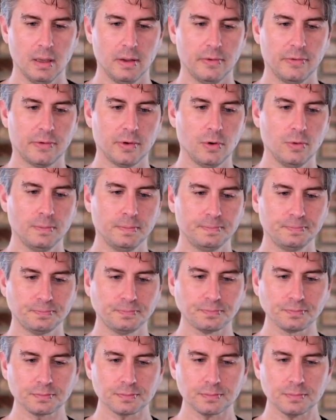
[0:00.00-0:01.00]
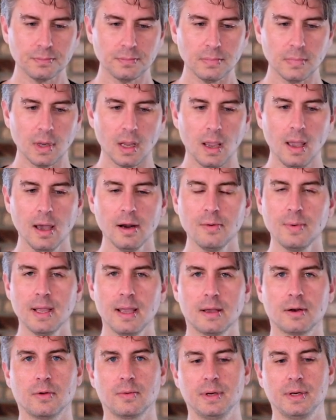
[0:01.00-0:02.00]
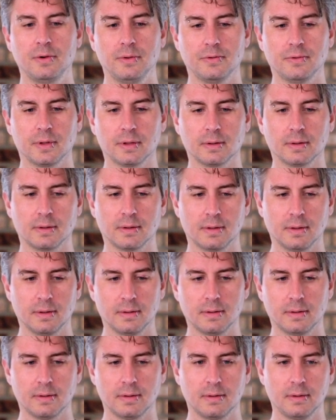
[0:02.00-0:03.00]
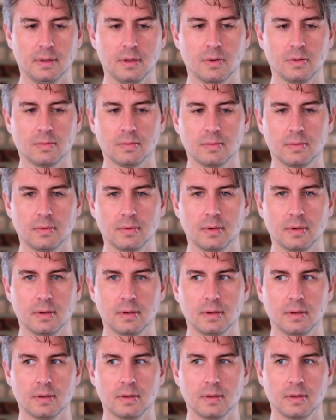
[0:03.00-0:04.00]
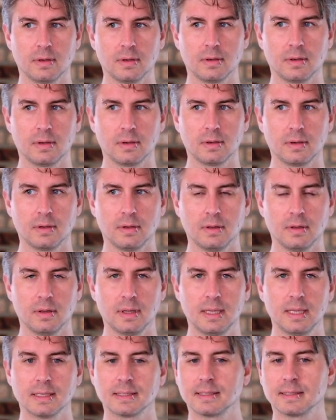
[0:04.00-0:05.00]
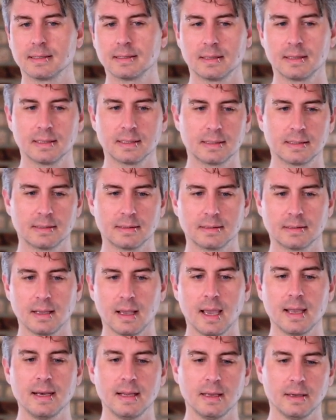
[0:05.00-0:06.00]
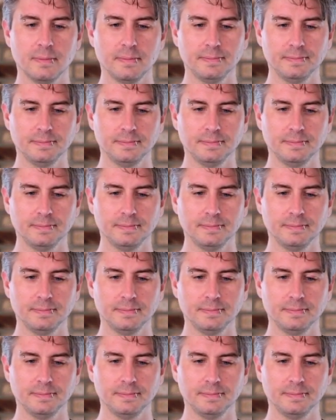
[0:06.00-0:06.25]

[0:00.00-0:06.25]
So how do we handle reducing, you know, this this idea?